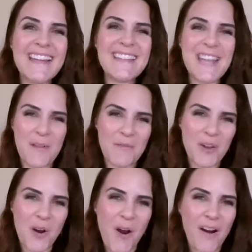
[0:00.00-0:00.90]
and if
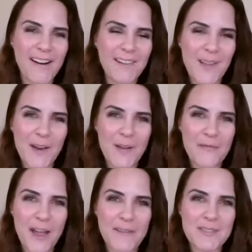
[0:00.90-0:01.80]
there are a lot
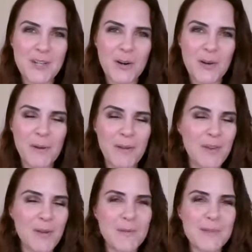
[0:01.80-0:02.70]
of 5-star
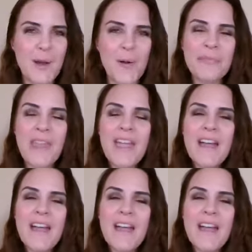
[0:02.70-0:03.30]
reviews. So